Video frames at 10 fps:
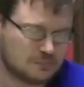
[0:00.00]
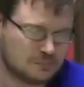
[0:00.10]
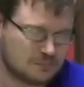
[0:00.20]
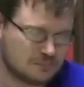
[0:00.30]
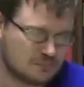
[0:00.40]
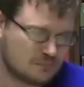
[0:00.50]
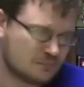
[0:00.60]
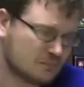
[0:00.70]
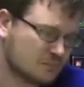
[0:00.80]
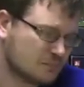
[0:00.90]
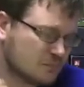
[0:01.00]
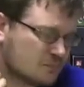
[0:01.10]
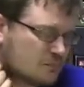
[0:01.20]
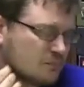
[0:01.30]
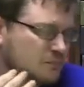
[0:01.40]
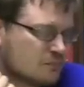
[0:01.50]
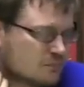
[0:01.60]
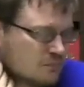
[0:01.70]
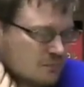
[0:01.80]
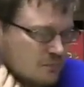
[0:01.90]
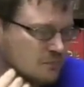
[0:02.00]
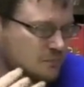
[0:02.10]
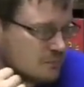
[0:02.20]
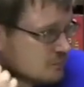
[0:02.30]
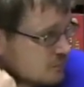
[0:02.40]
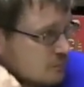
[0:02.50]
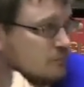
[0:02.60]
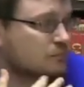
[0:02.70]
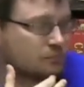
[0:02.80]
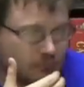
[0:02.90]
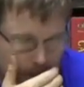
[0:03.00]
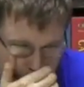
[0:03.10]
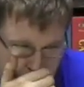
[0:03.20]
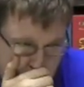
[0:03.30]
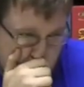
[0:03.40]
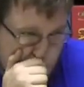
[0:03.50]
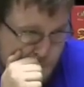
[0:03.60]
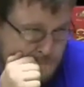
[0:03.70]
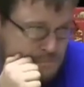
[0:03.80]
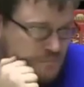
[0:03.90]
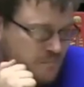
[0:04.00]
[no speech]